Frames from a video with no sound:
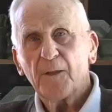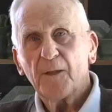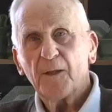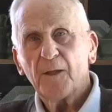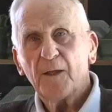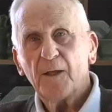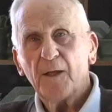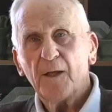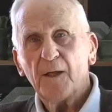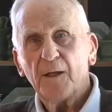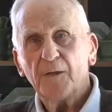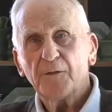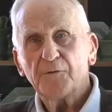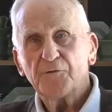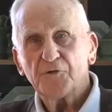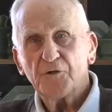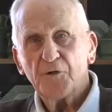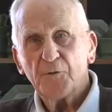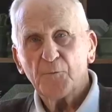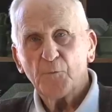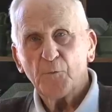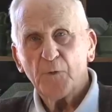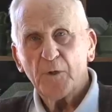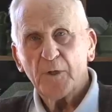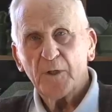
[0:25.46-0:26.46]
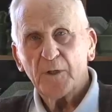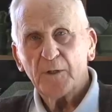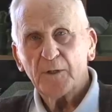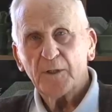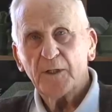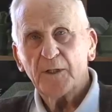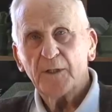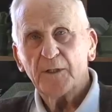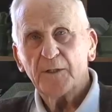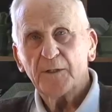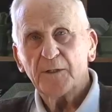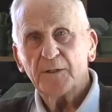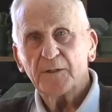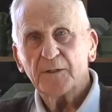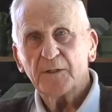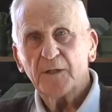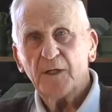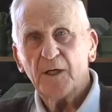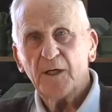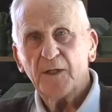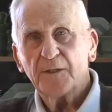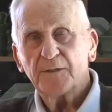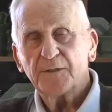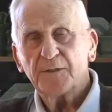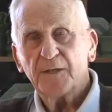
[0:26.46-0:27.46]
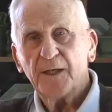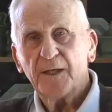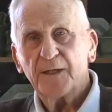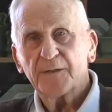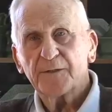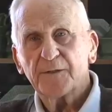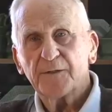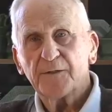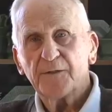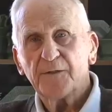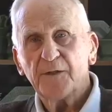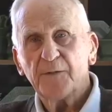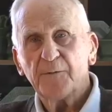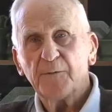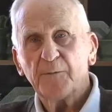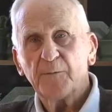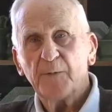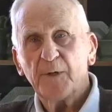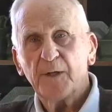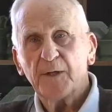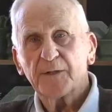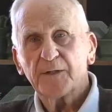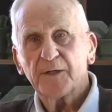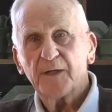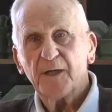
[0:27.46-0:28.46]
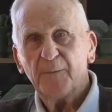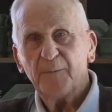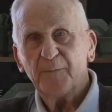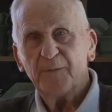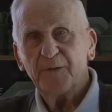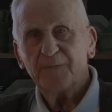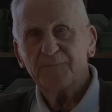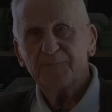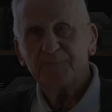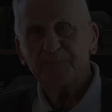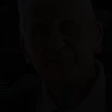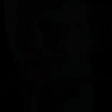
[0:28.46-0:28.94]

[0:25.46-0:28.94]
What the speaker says: And Jim went ahead and contacted them about coming.